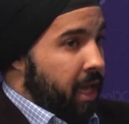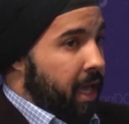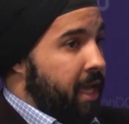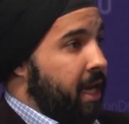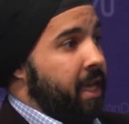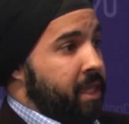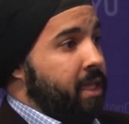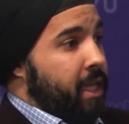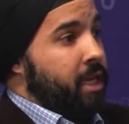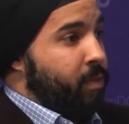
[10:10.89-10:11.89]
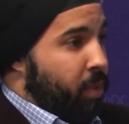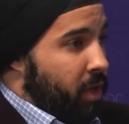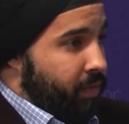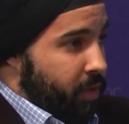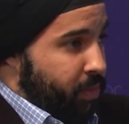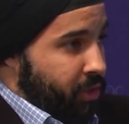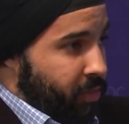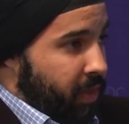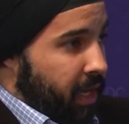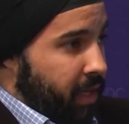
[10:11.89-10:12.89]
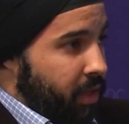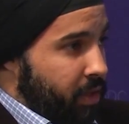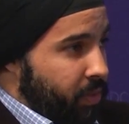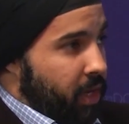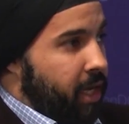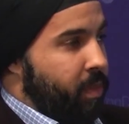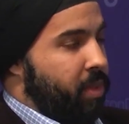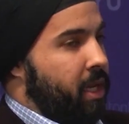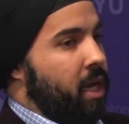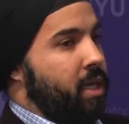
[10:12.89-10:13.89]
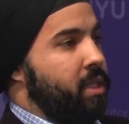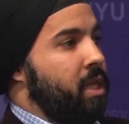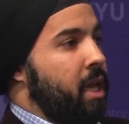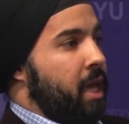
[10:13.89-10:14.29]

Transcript: And I think that is part of the pushback, right? Because